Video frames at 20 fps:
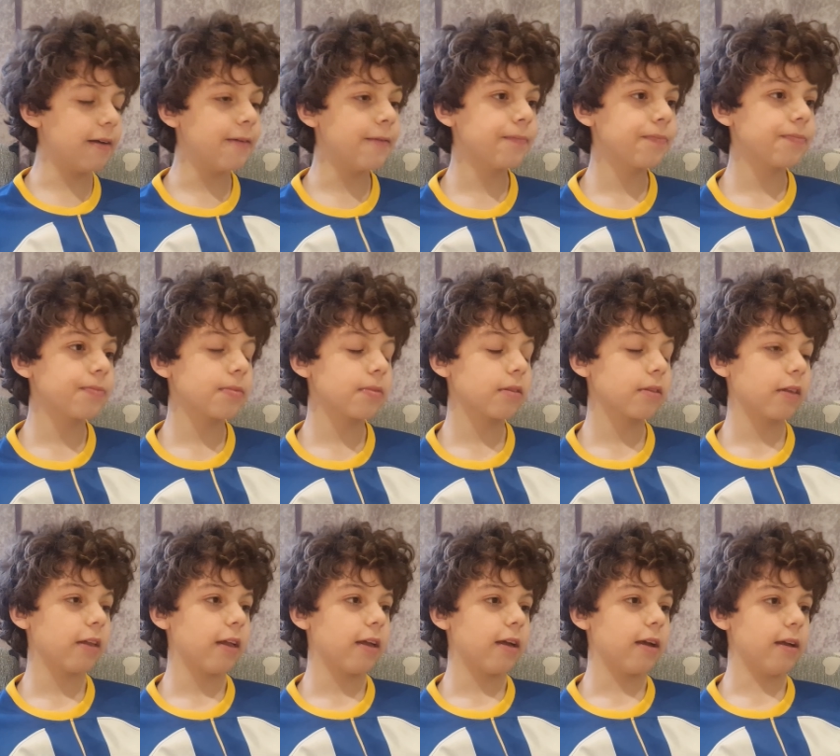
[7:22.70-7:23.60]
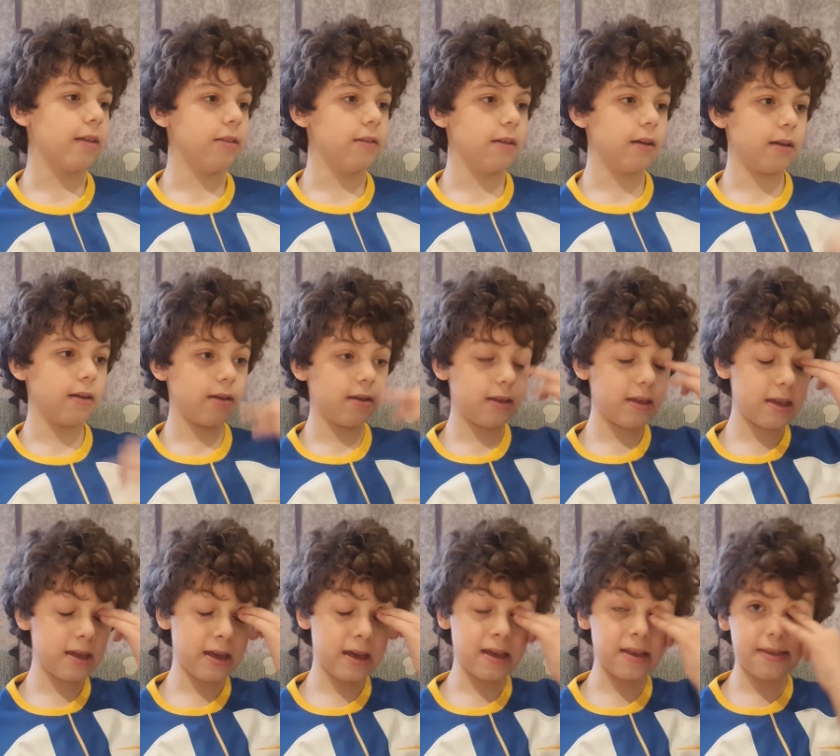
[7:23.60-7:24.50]
and uh,
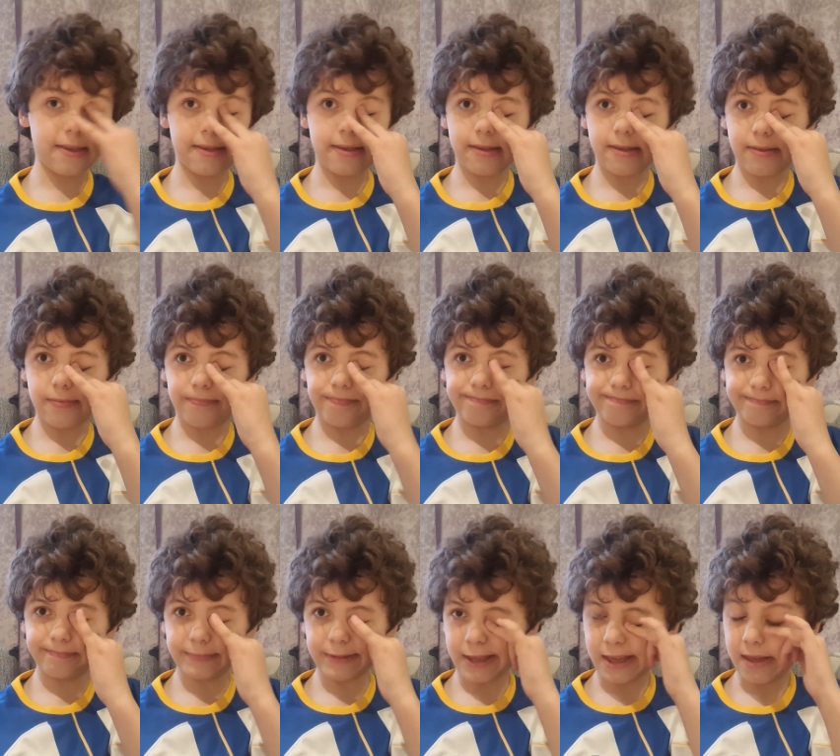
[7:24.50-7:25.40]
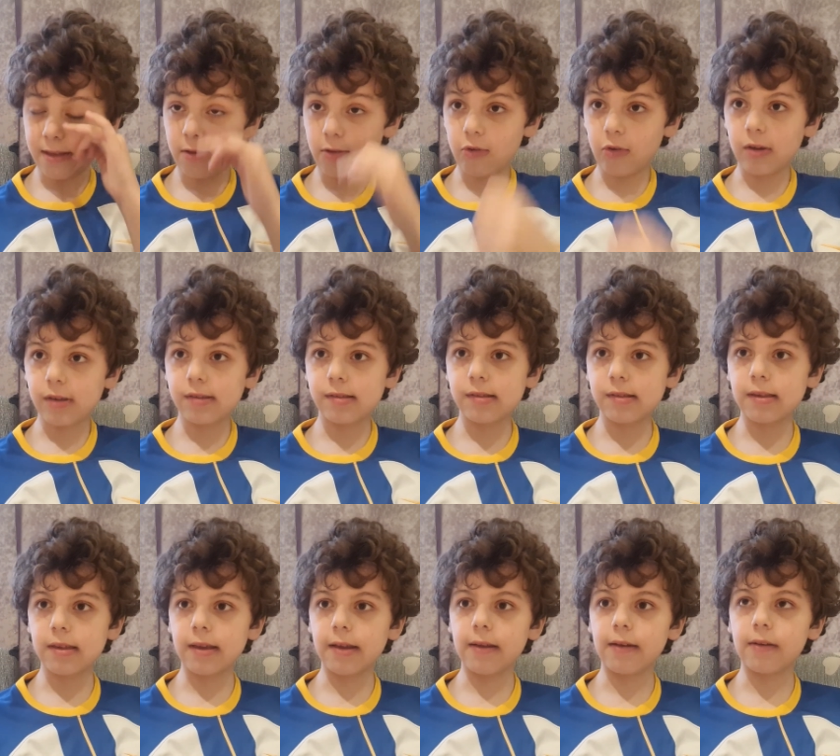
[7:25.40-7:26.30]
yeah, it's
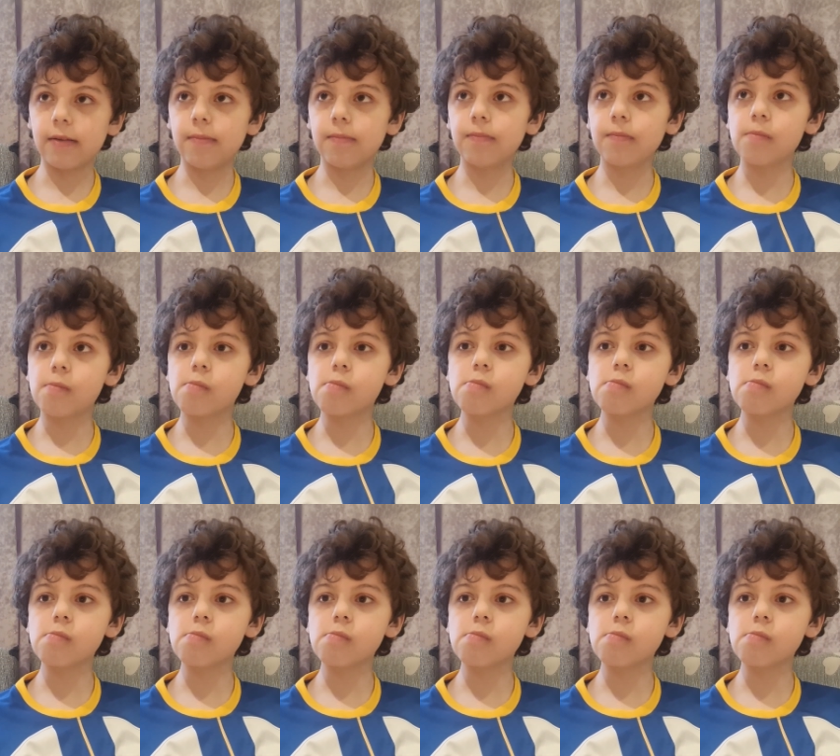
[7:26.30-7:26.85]
interesting. And...